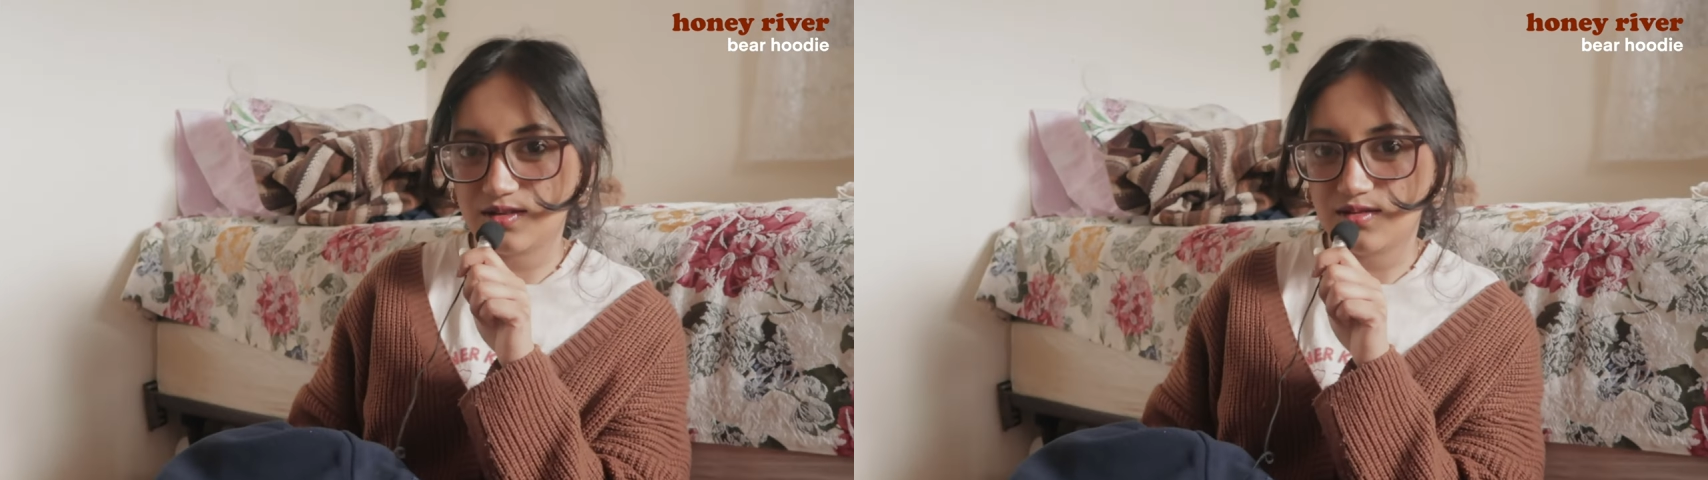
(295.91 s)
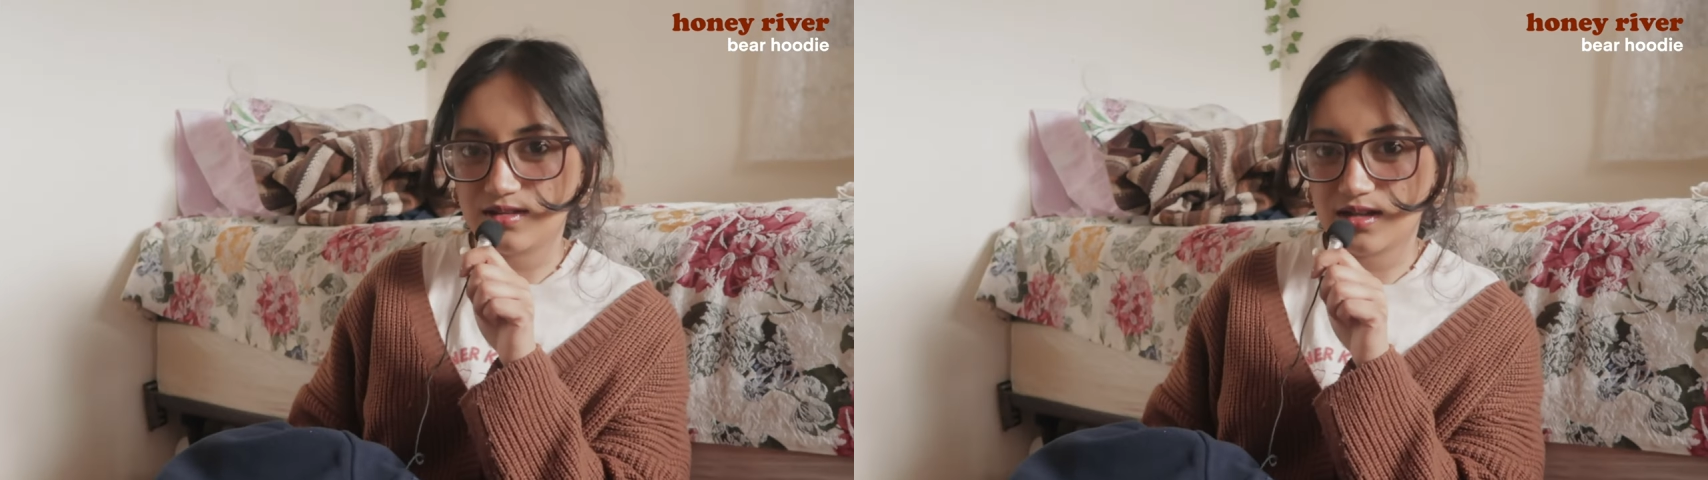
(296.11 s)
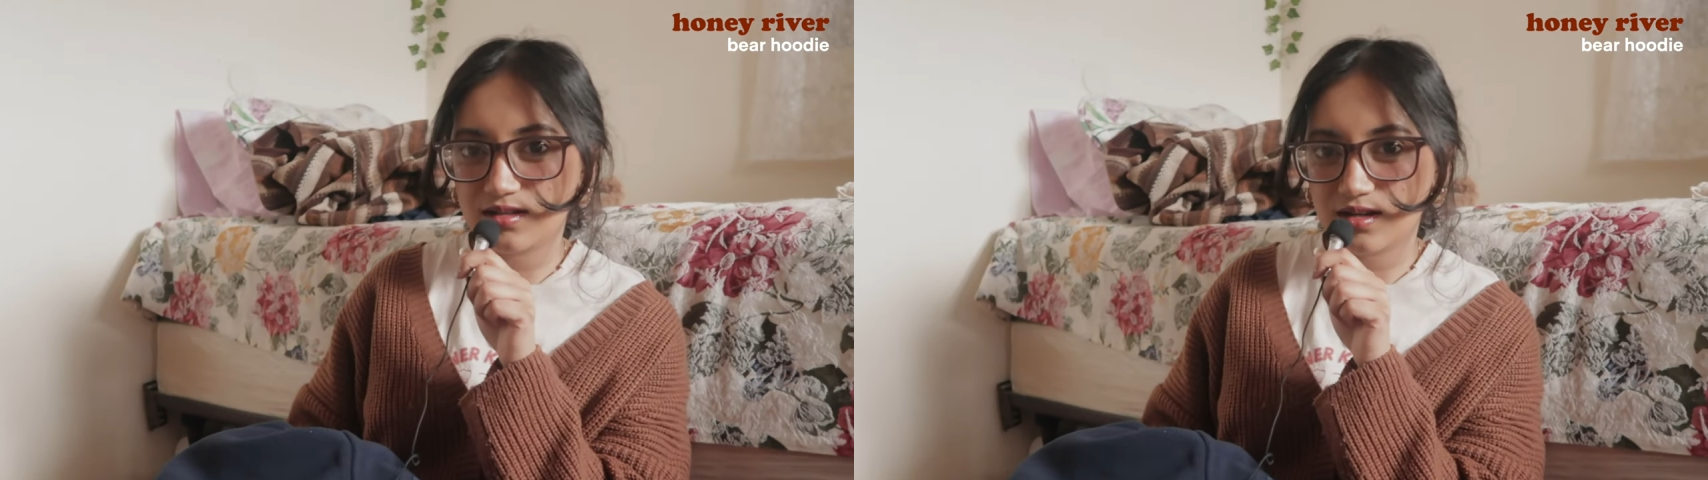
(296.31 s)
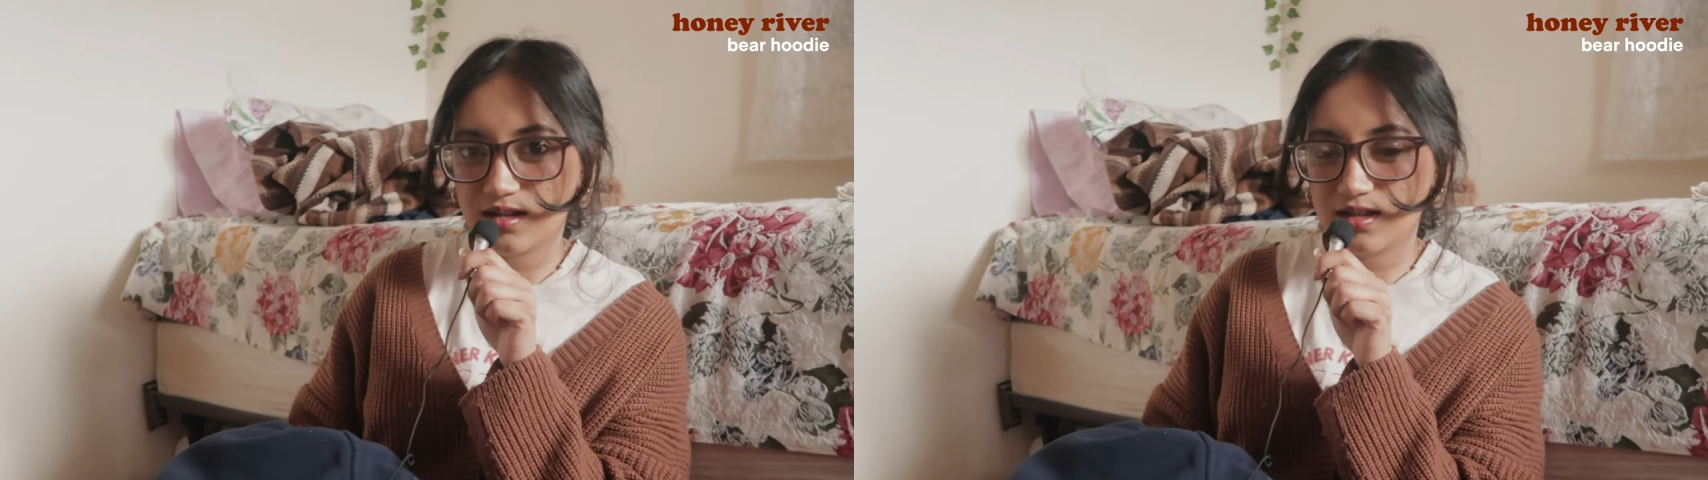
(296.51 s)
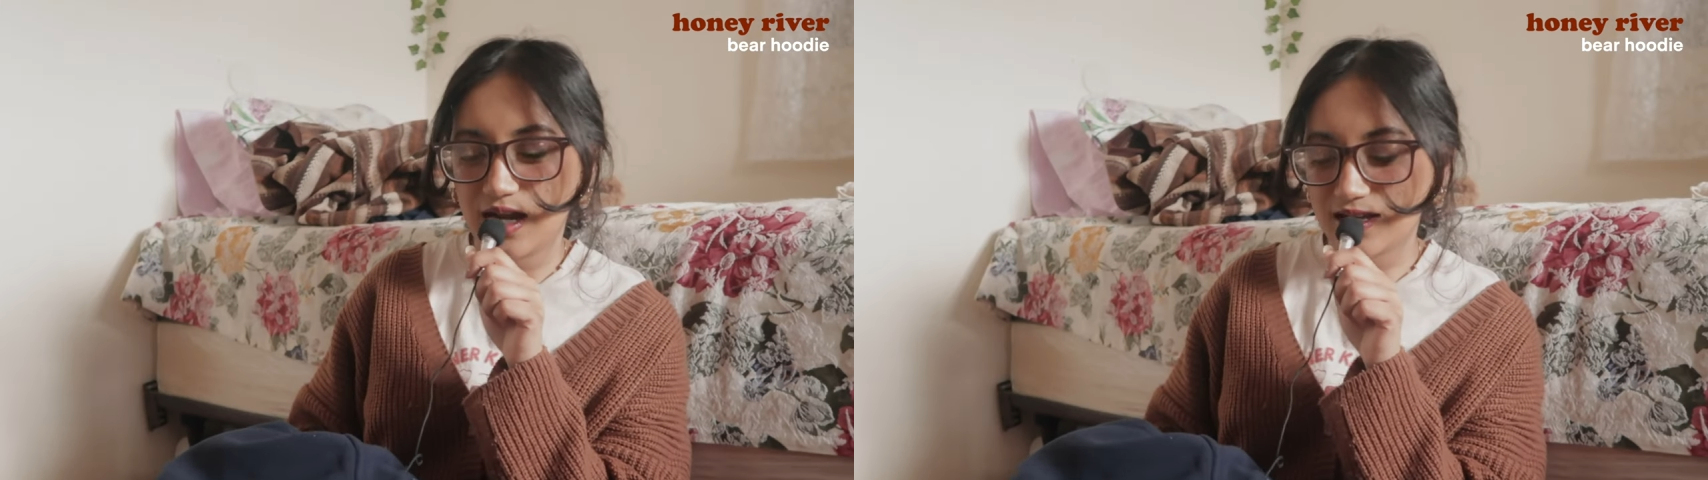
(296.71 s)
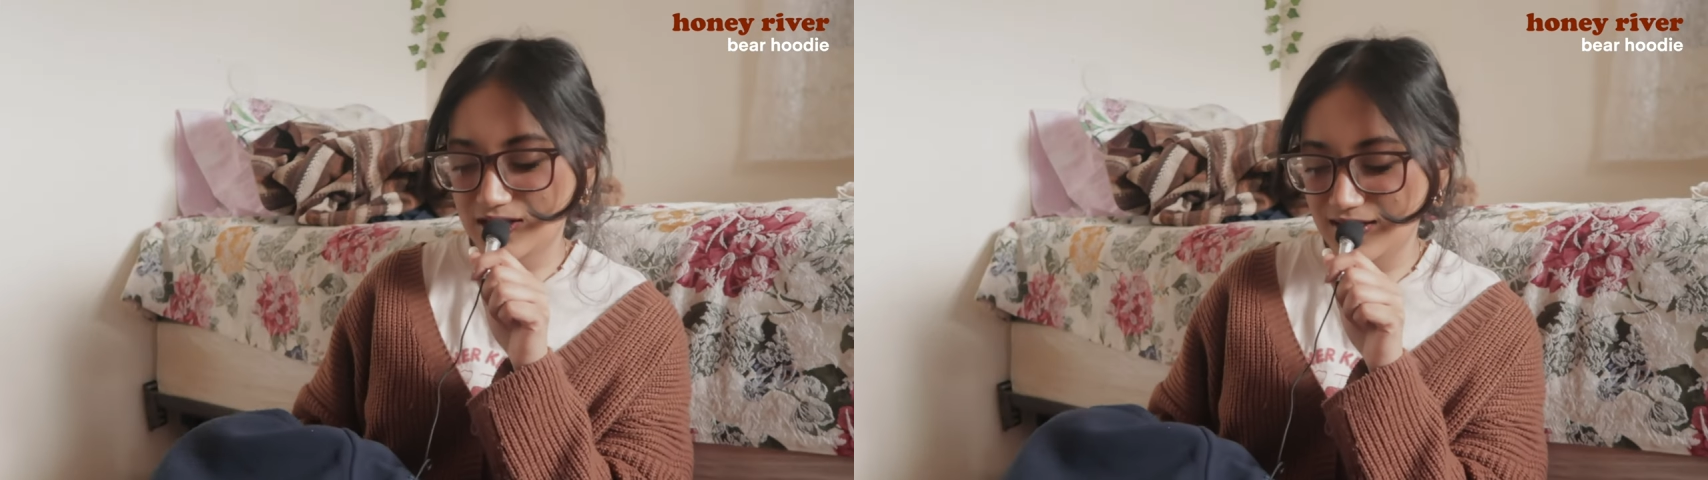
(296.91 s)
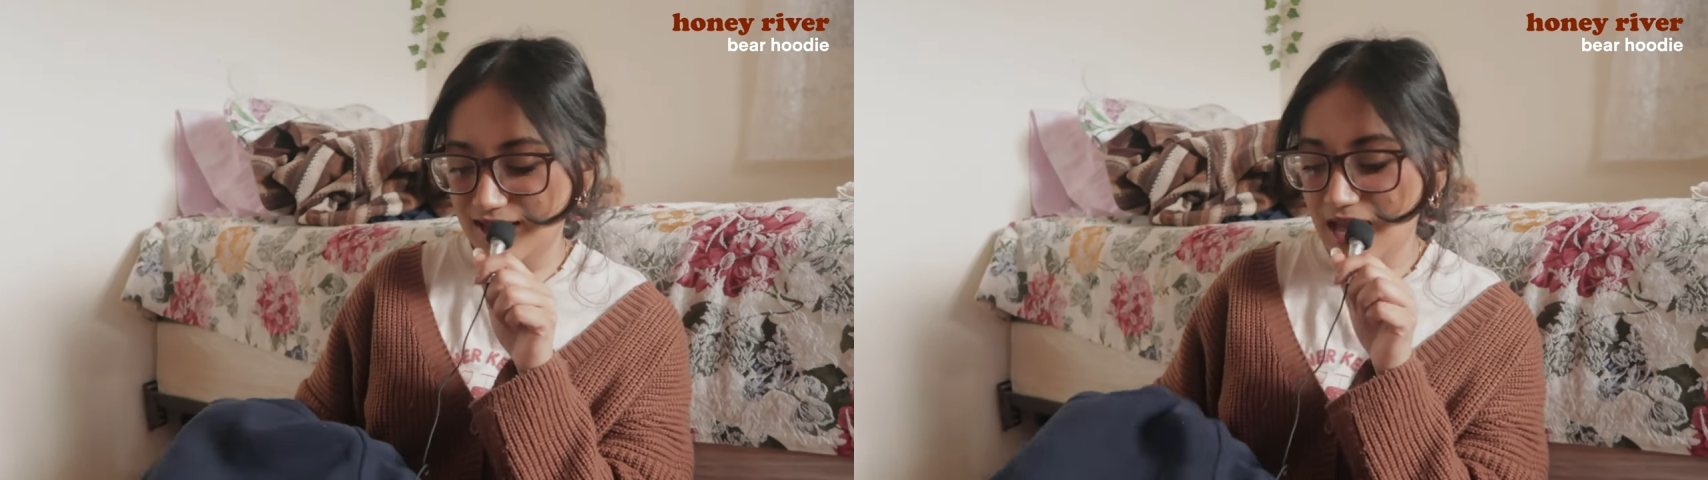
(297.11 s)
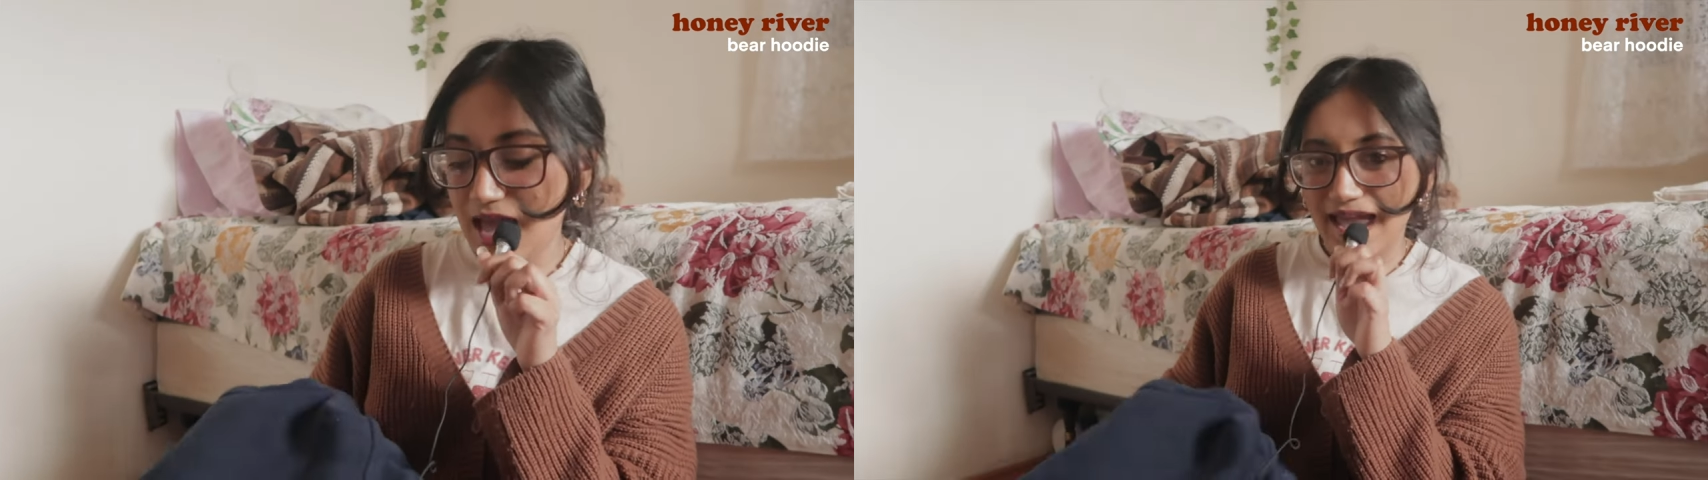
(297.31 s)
the only other color actually.